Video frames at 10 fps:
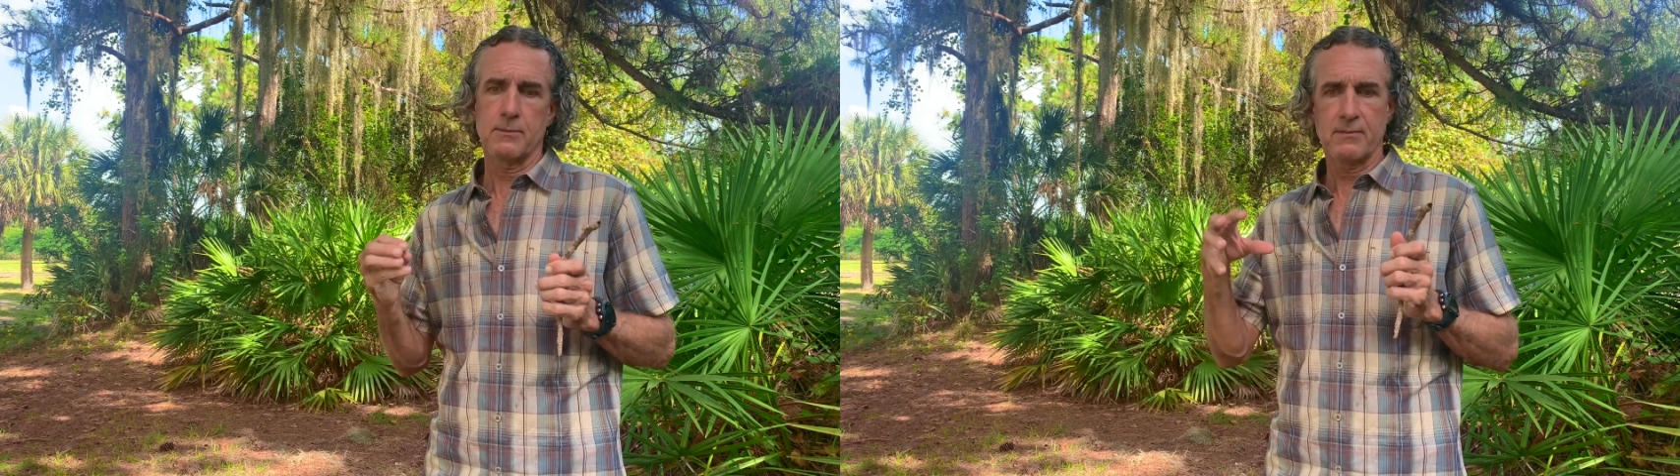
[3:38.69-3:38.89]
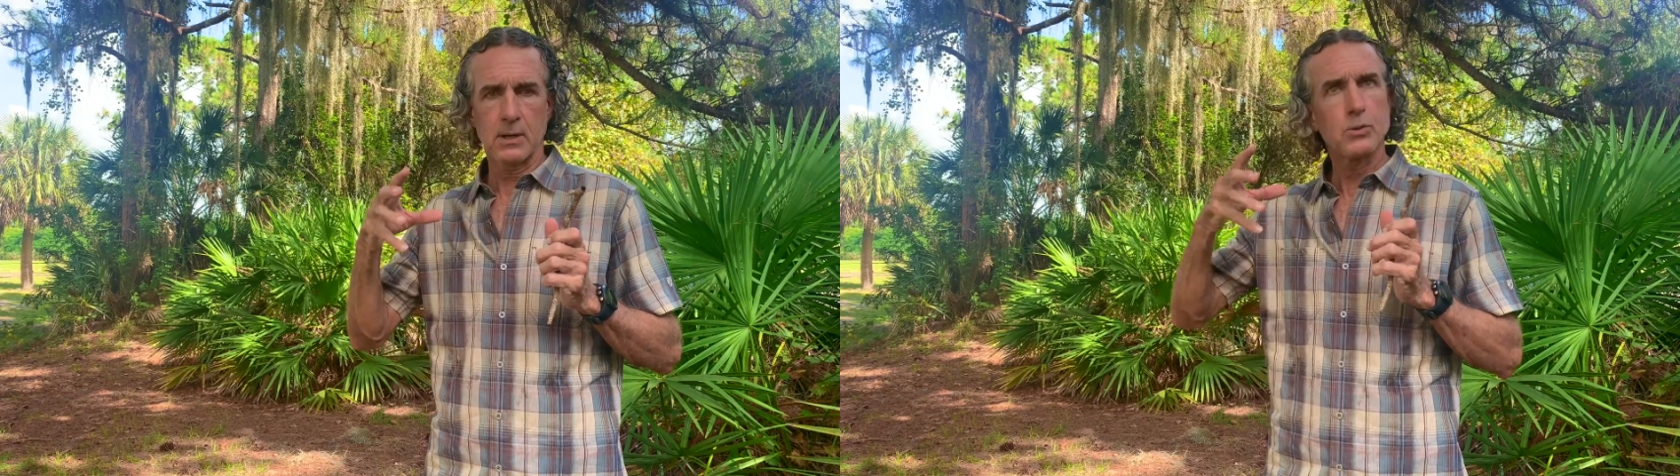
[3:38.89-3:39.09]

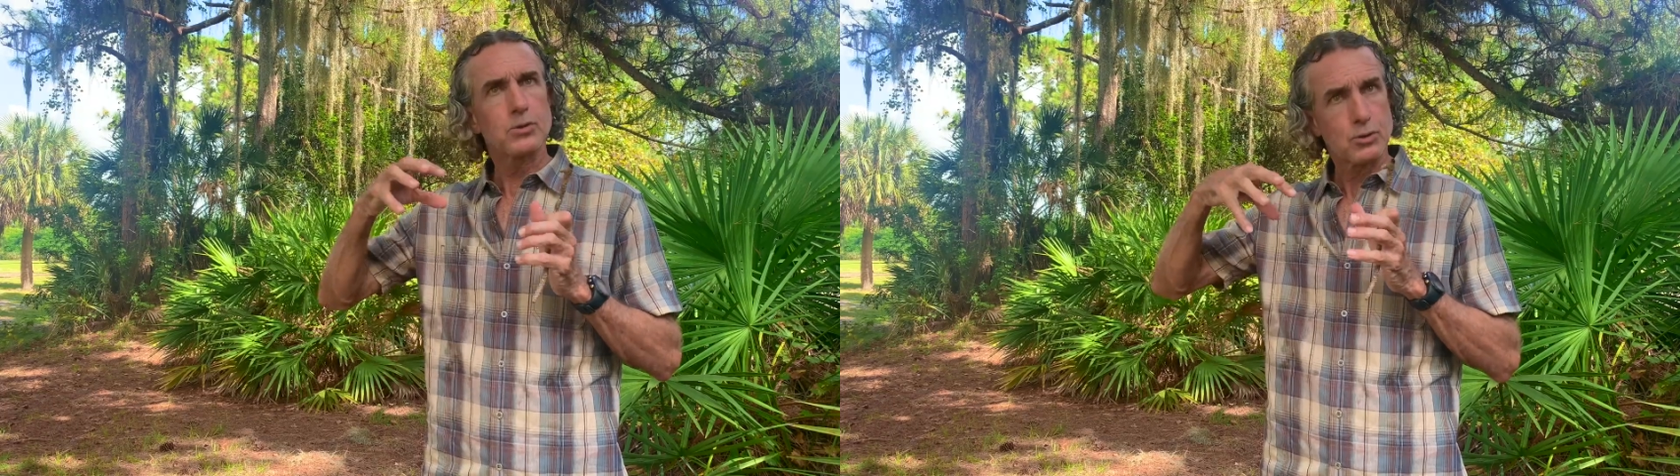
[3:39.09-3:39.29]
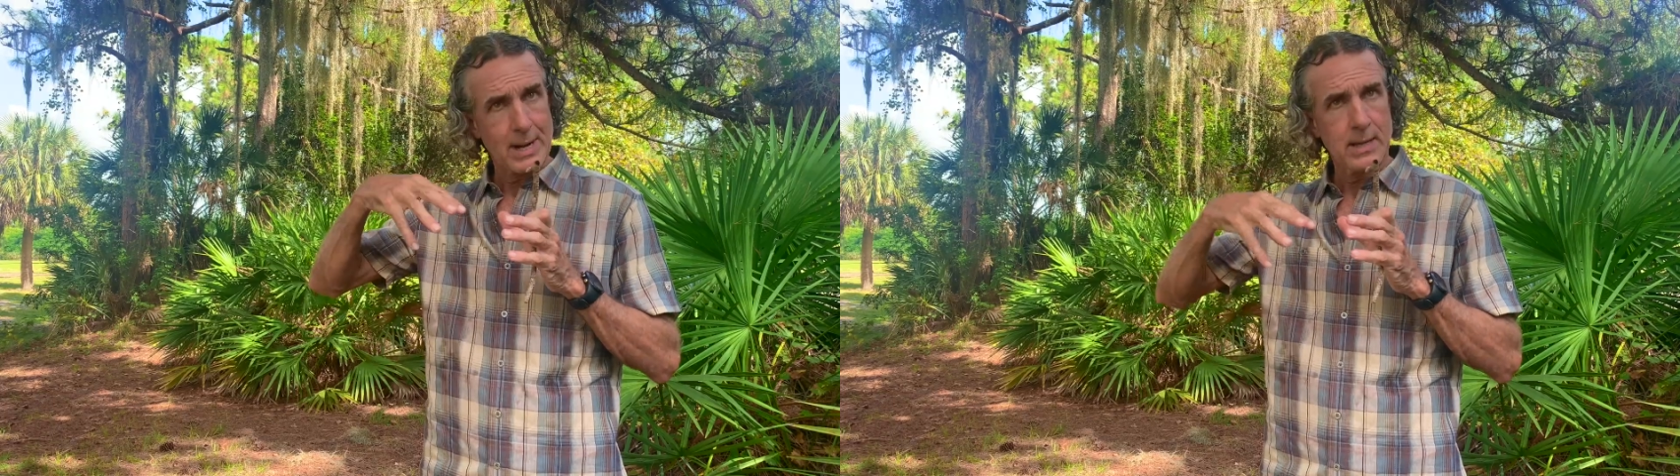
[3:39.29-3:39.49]
fungal
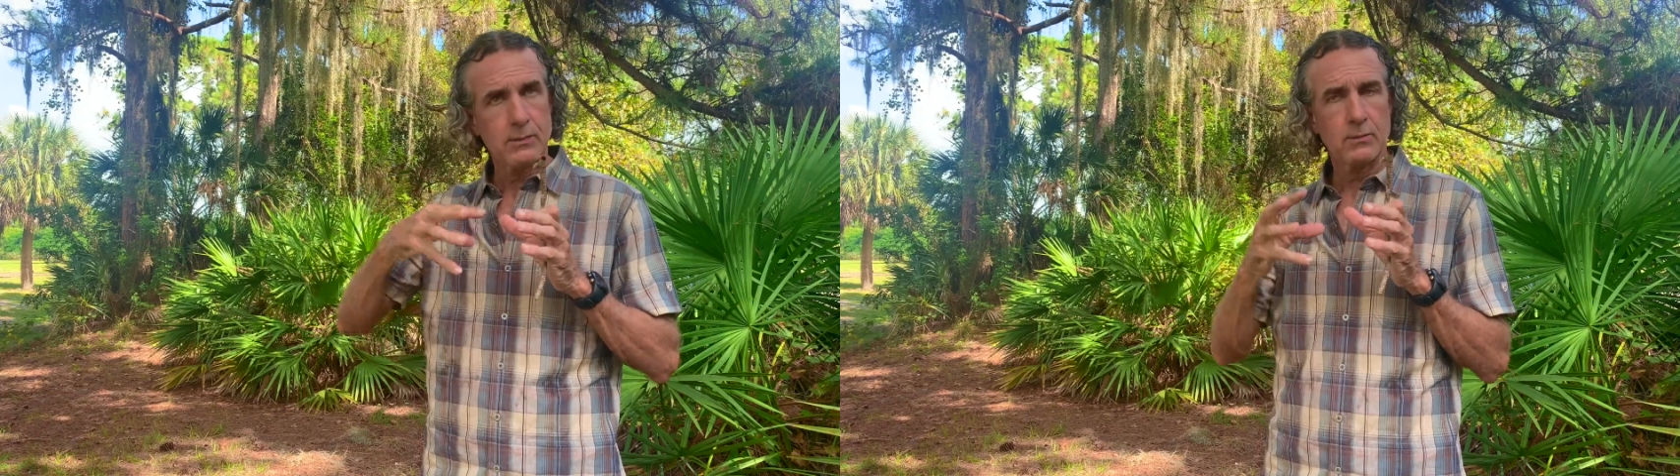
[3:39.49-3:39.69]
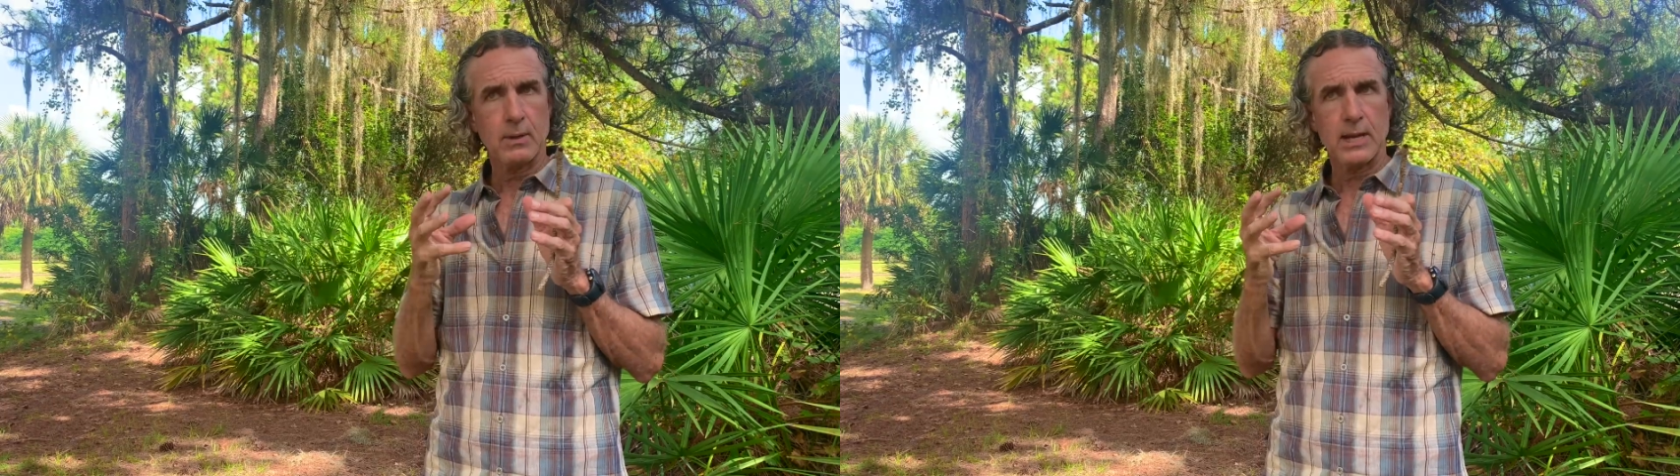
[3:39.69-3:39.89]
strands